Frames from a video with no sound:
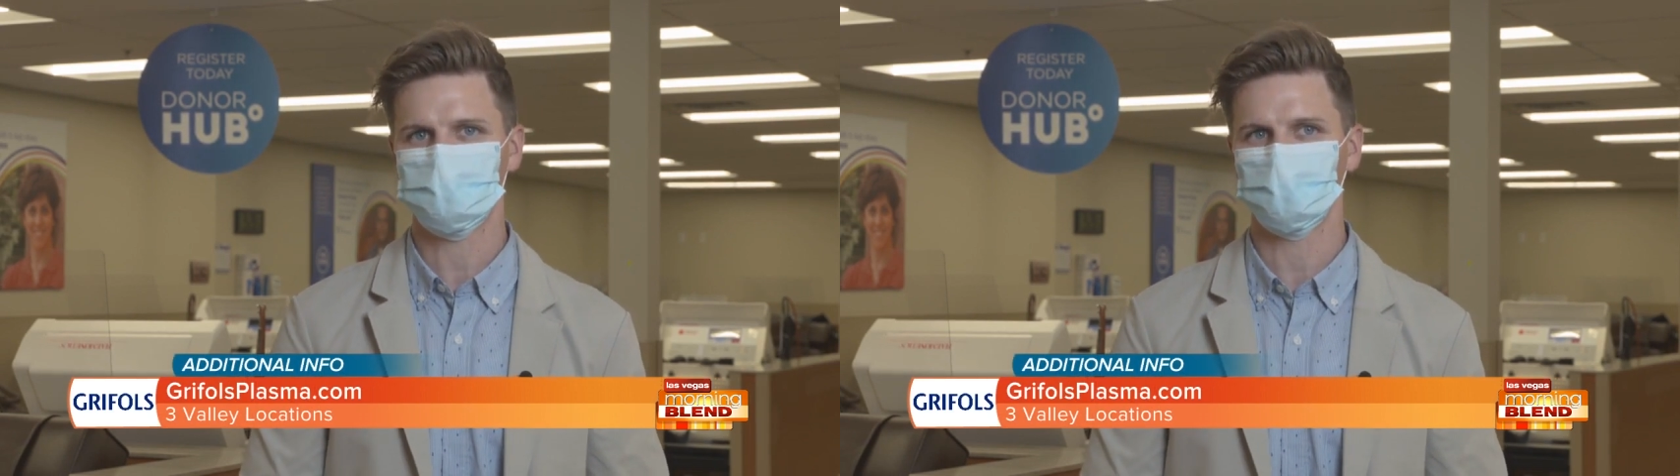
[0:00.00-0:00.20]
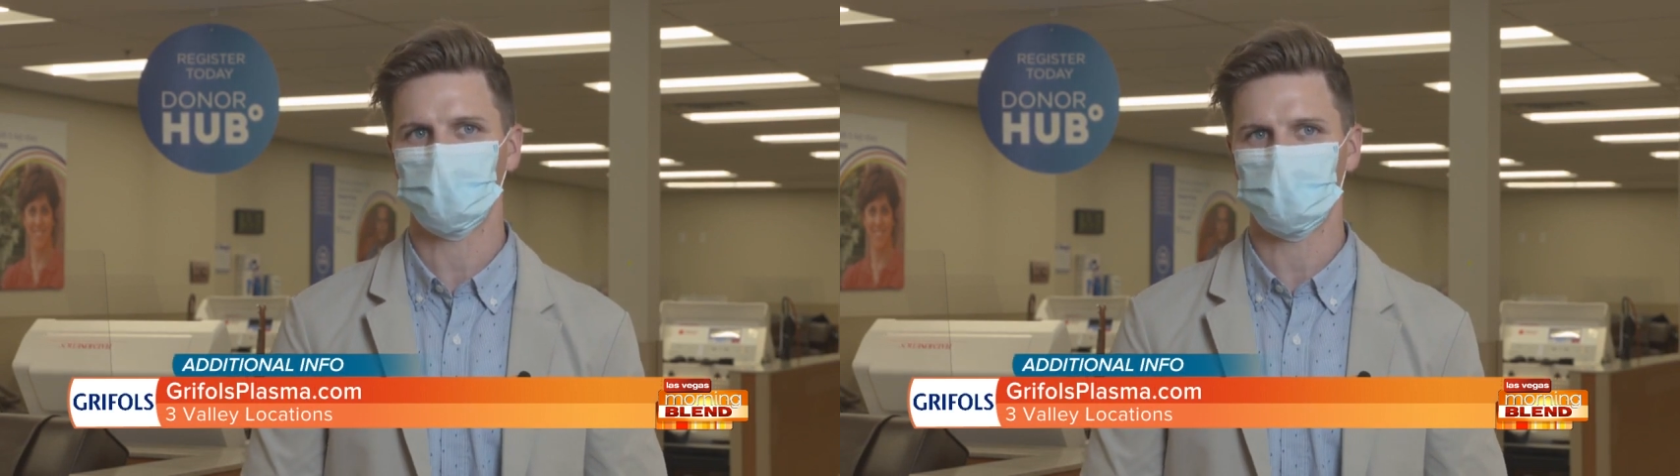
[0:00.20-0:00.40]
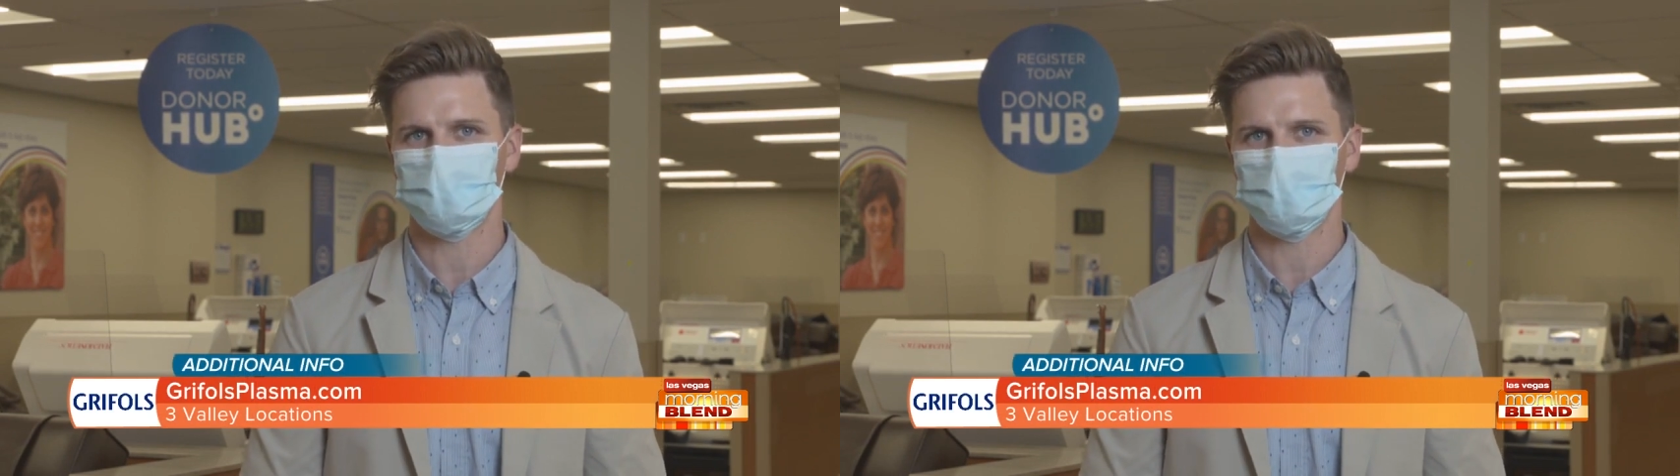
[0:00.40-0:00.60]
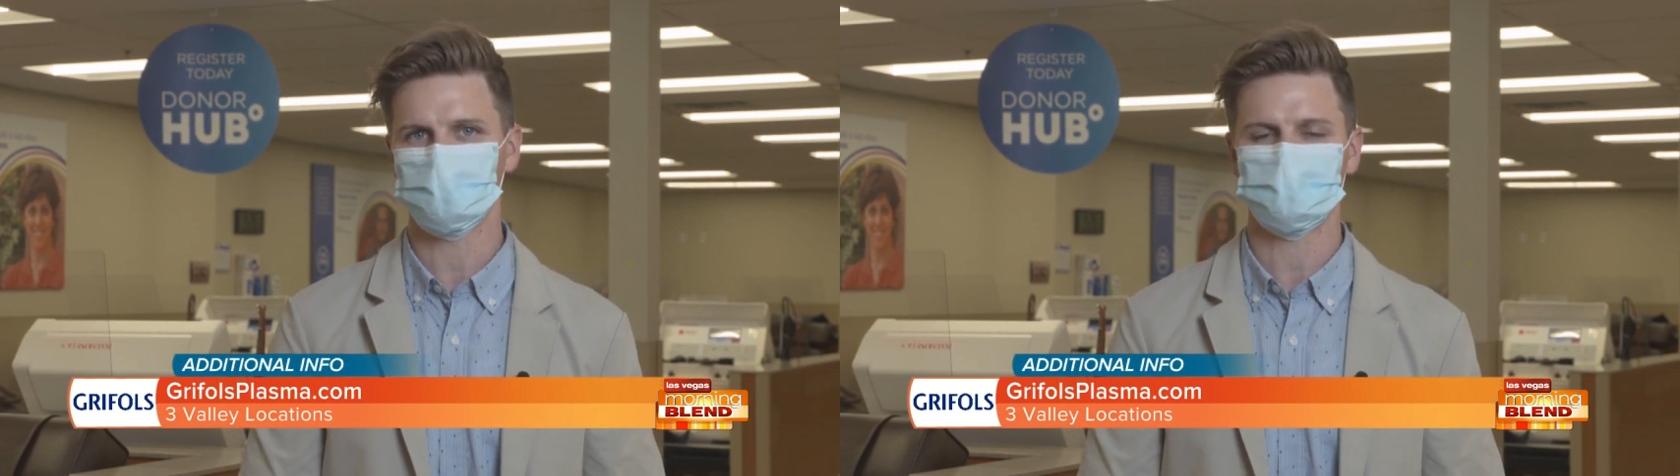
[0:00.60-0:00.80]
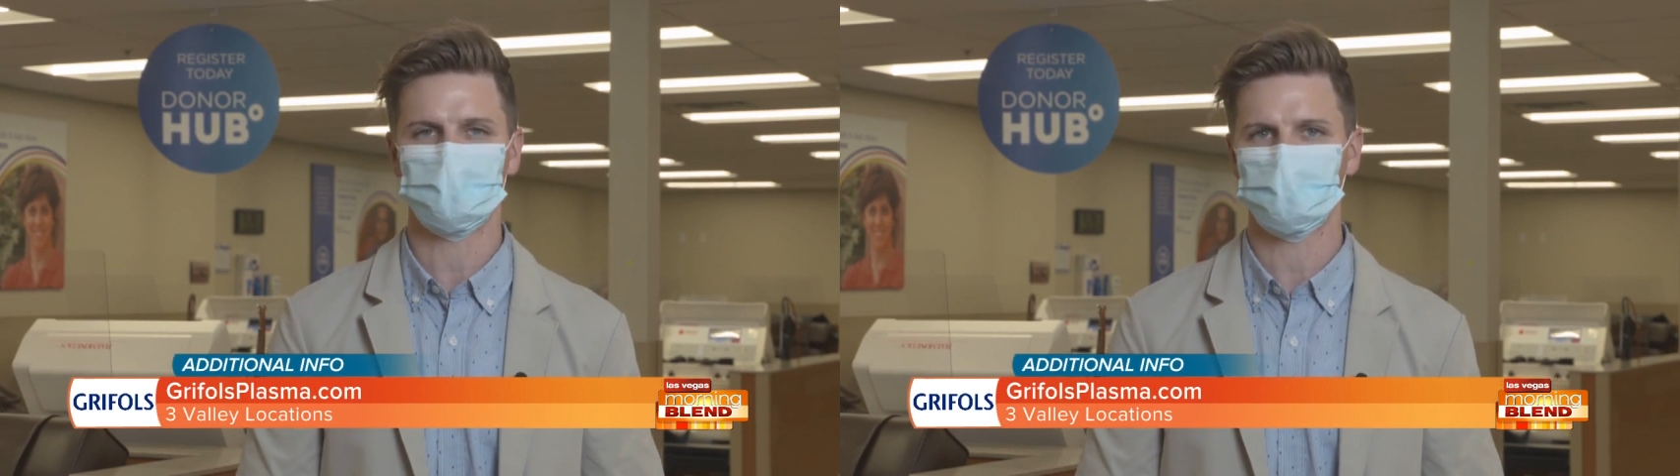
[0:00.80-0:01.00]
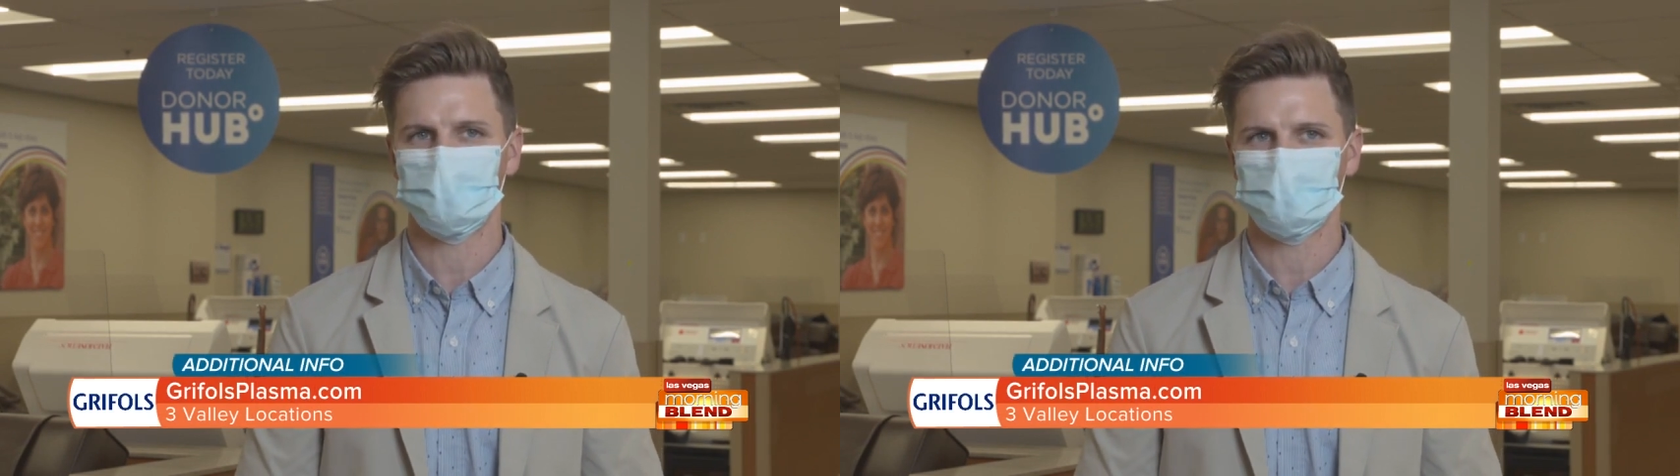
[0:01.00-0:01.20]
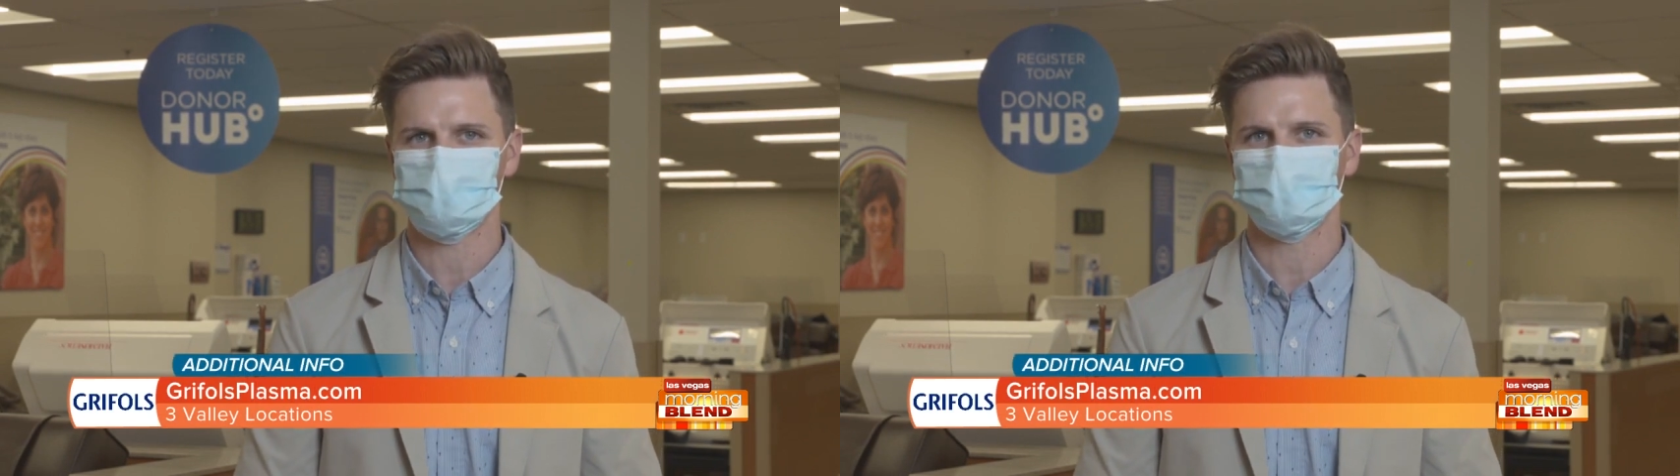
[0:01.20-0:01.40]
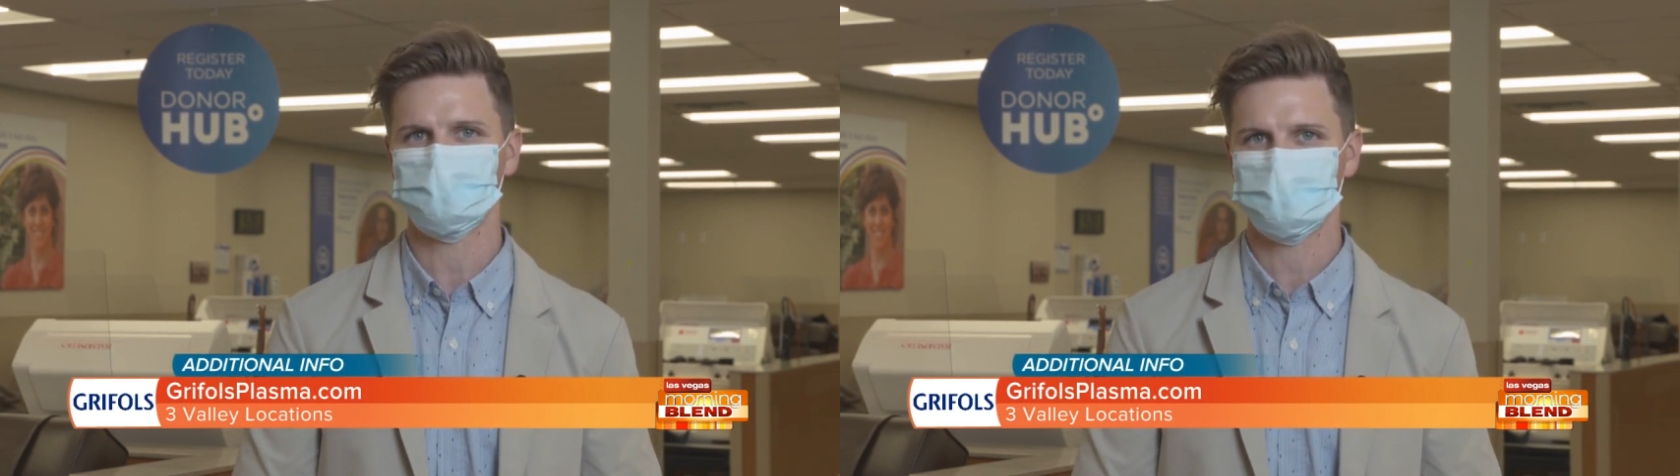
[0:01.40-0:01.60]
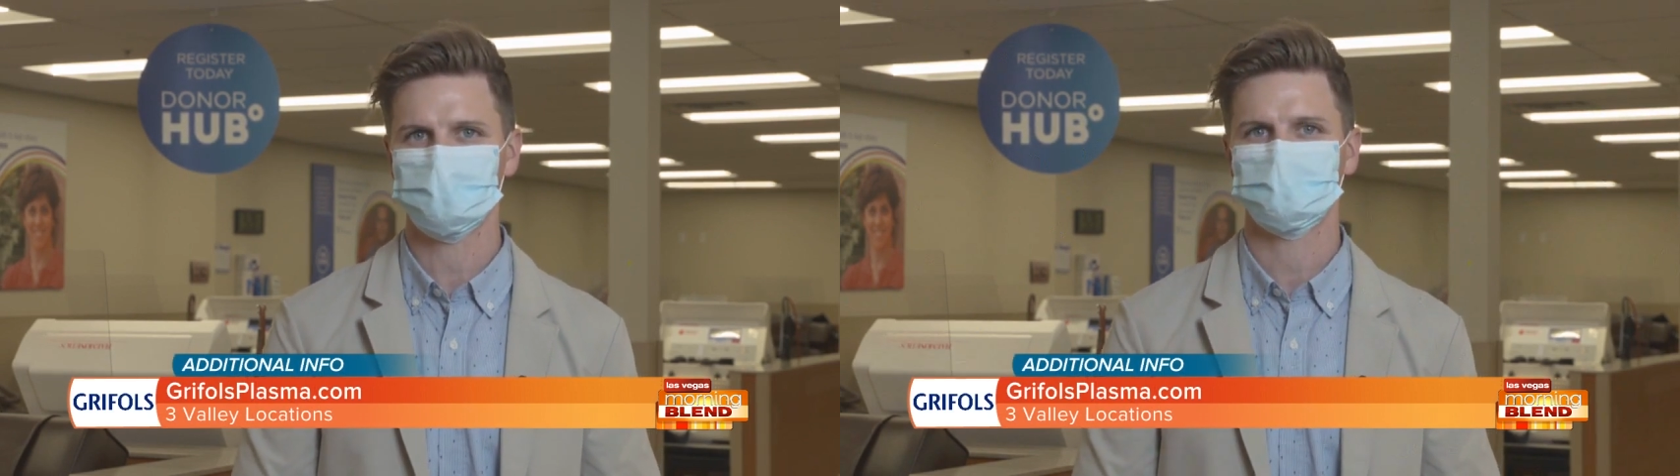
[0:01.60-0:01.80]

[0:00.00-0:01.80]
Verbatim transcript: to our donors and our patients.